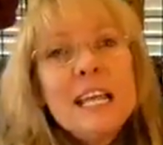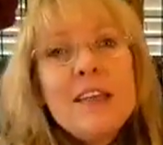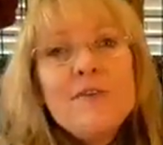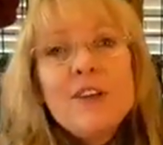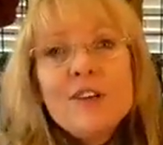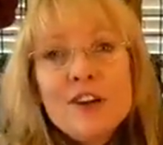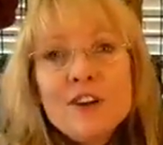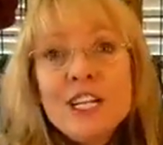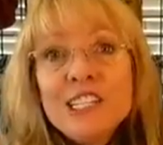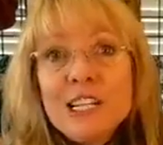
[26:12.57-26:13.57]
If you're
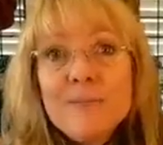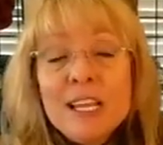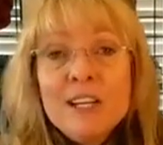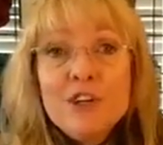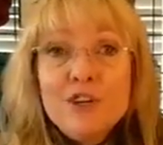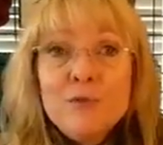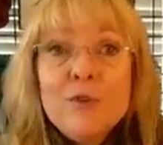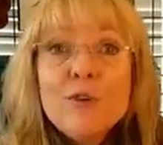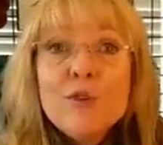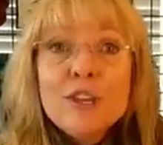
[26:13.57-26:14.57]
learning something
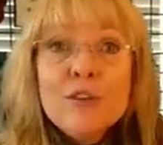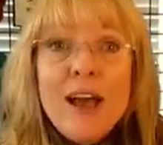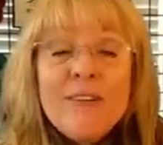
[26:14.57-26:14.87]
new or you